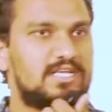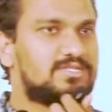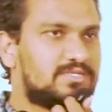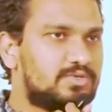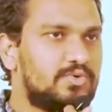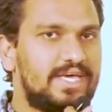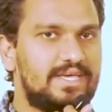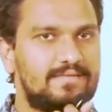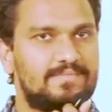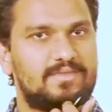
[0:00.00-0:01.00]
As
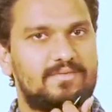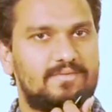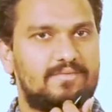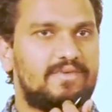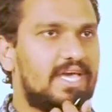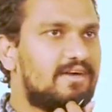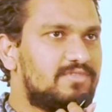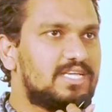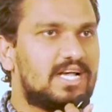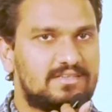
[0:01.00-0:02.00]
today we have
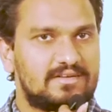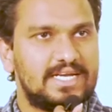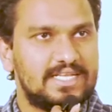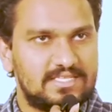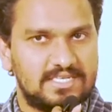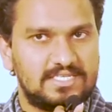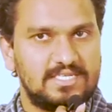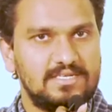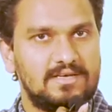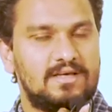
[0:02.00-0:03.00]
this answer writing session,